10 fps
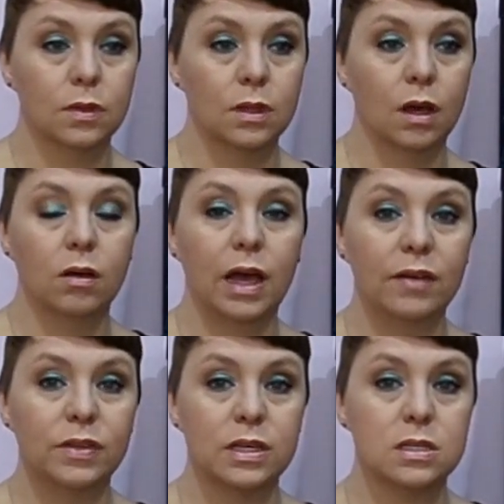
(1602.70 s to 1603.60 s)
I'll
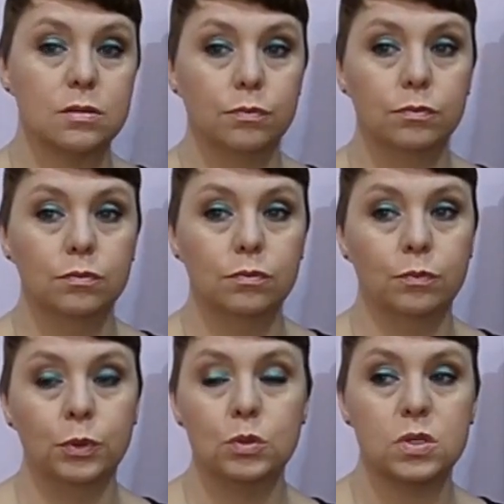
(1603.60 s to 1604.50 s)
have these
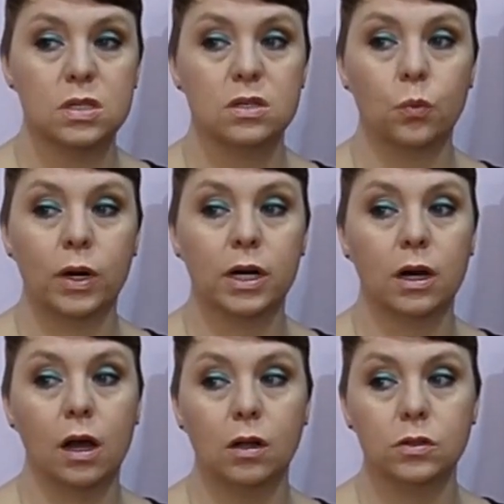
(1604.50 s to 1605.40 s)
boosts where
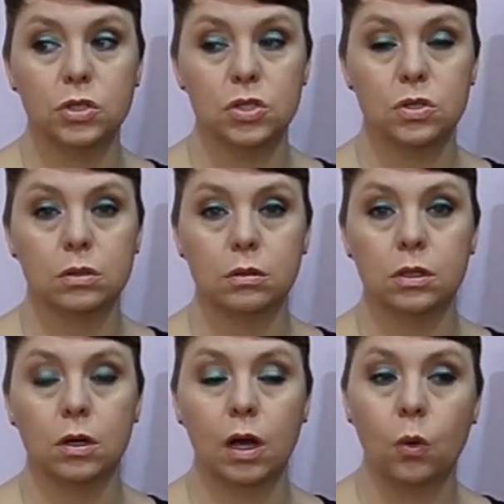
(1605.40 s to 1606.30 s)
I'll just, you
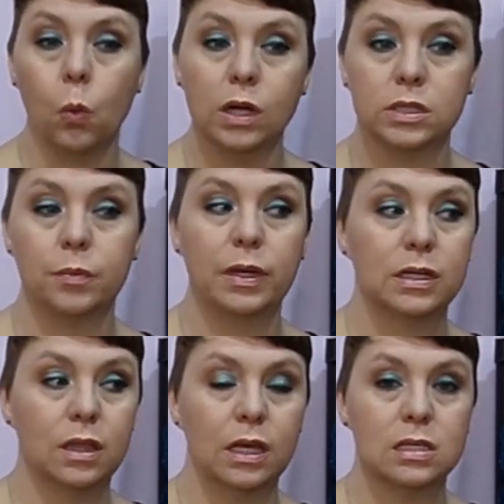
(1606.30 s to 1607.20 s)
know, I'll want to pick
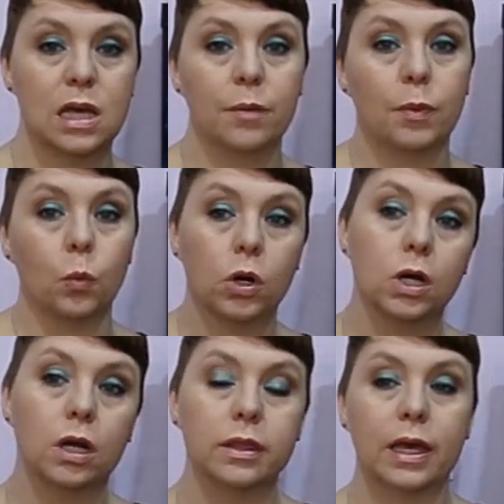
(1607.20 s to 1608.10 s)
things up and work
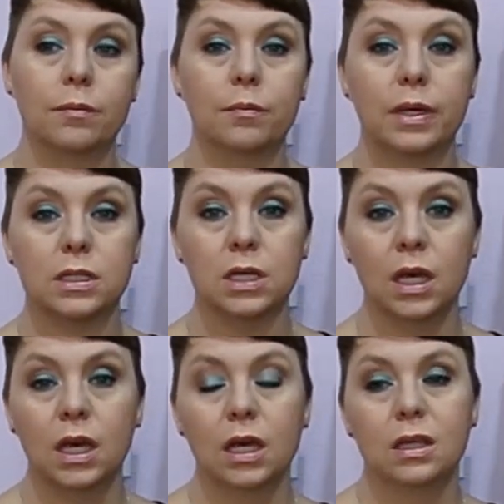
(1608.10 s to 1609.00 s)
on them, but
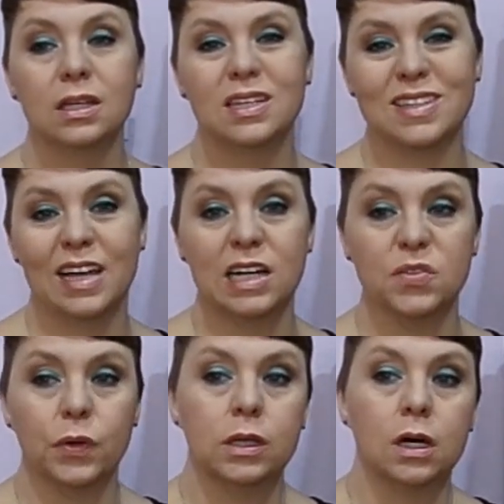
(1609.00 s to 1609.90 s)
it doesn't last
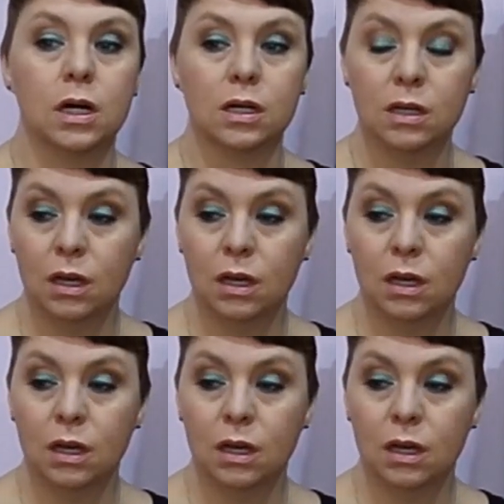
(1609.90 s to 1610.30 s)
very long.